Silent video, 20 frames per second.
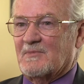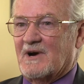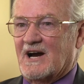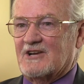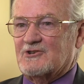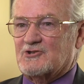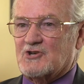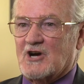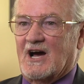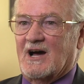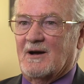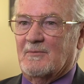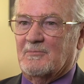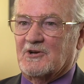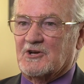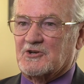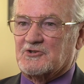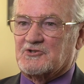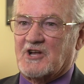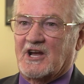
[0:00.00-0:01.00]
my job
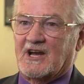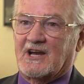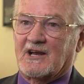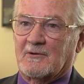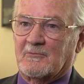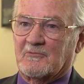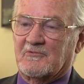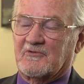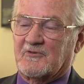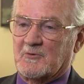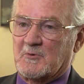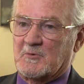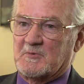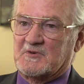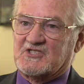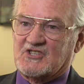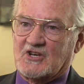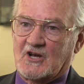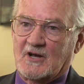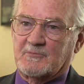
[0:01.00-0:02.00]
is taking them from
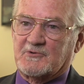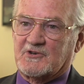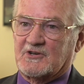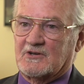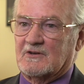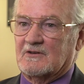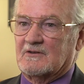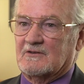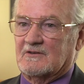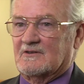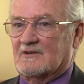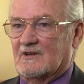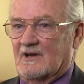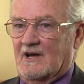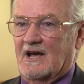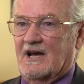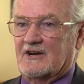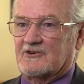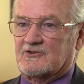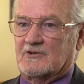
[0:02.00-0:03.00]
inception to
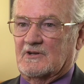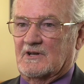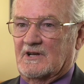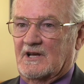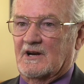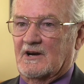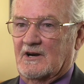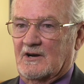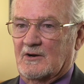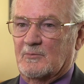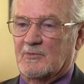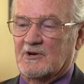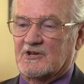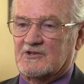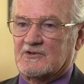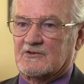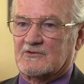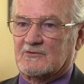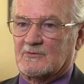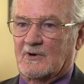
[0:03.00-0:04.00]
actually getting a
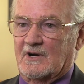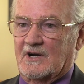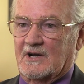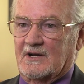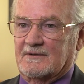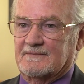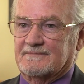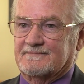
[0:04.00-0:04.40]
business running.